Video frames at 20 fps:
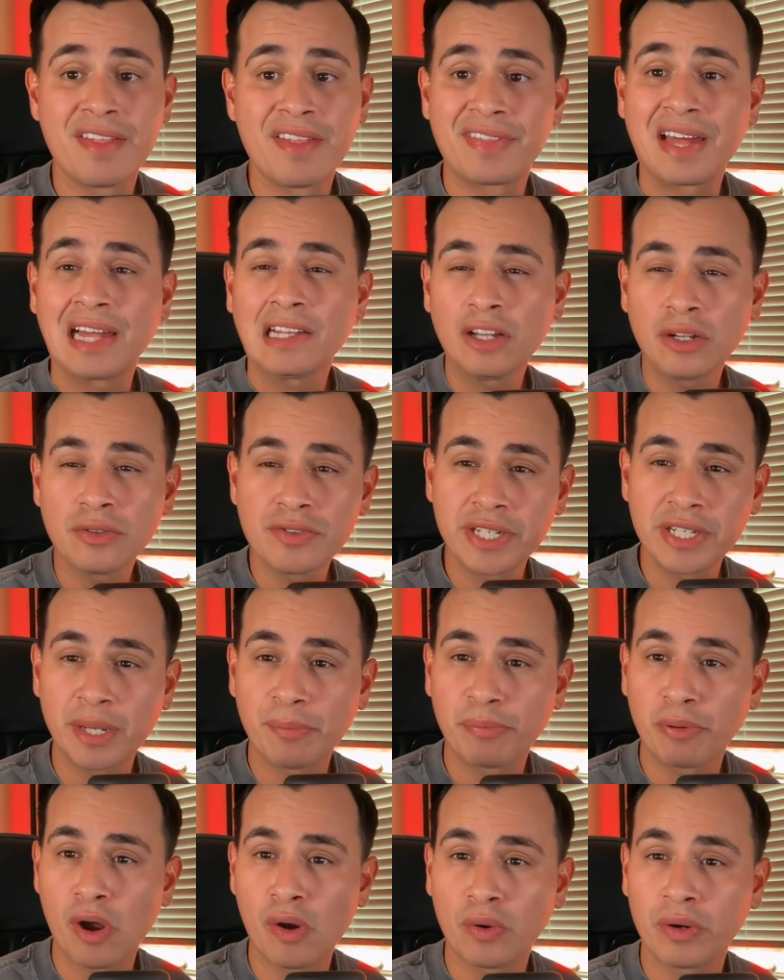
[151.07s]
That low
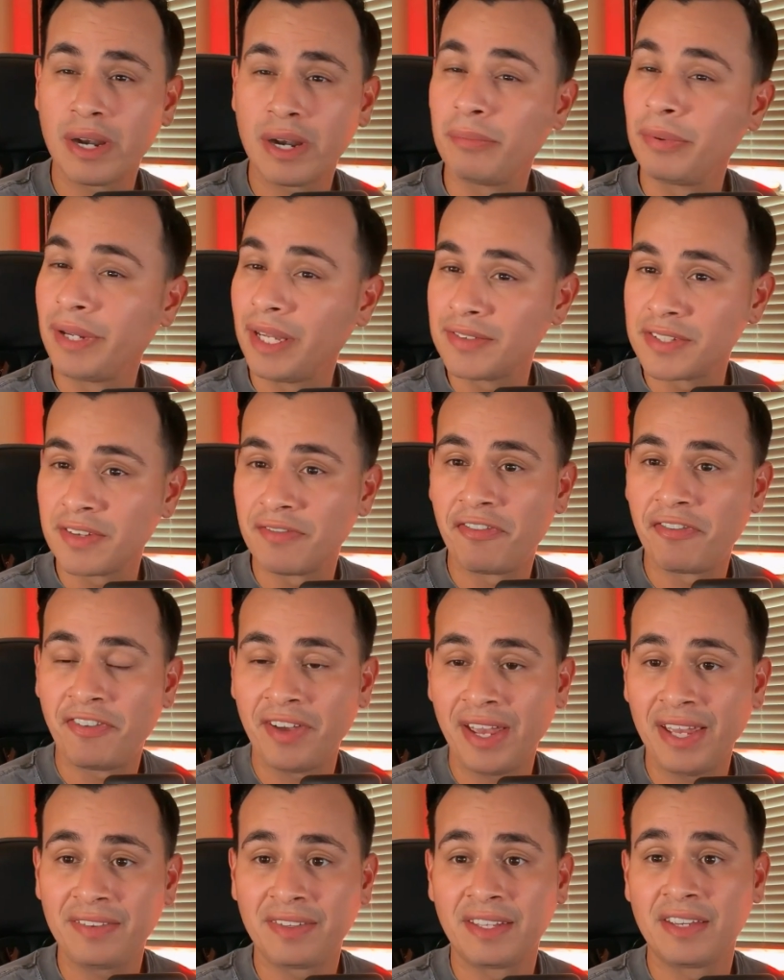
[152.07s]
ticket program gives them
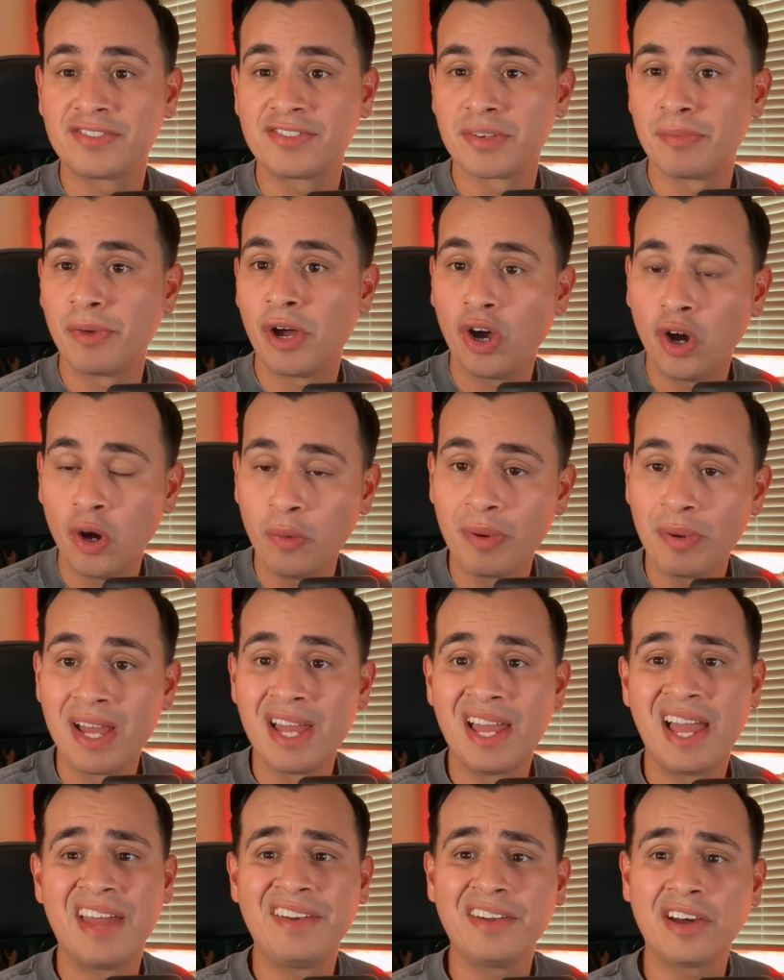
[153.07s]
faith, gives them hope.
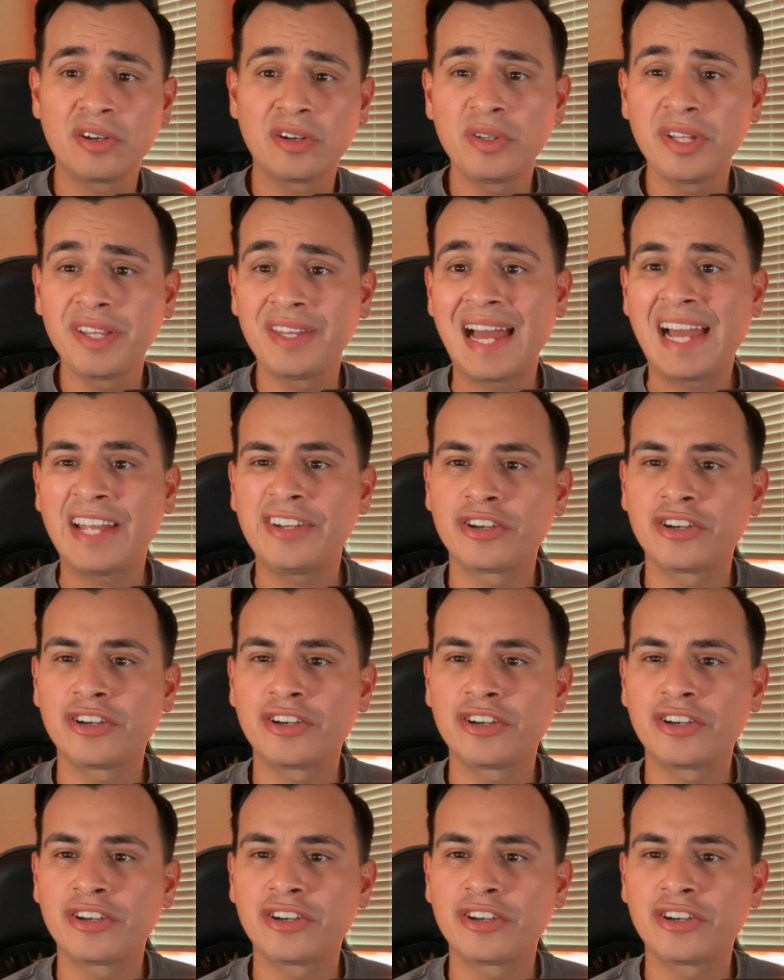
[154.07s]
And not only that, you're